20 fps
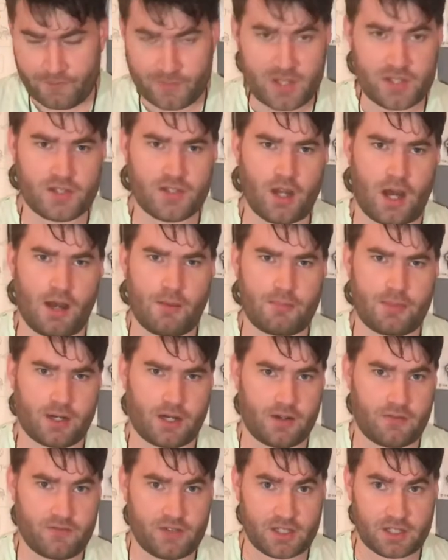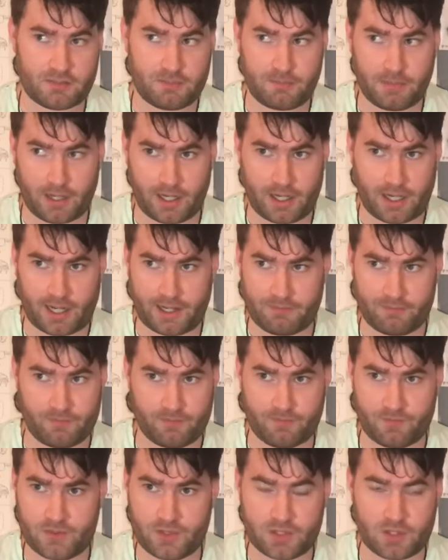It's not perfect, but
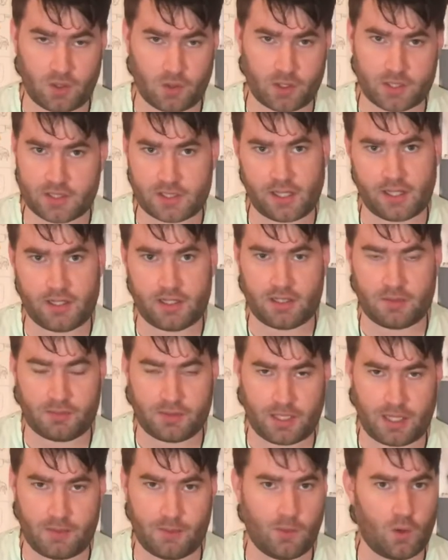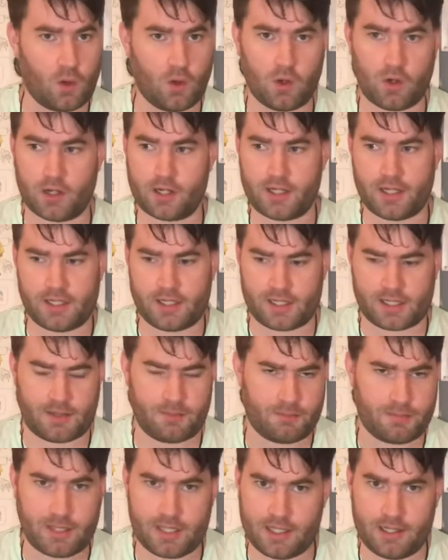I'm so excited to play more and to
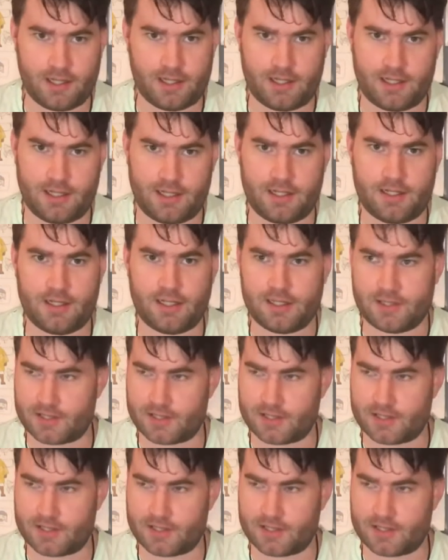compete in it.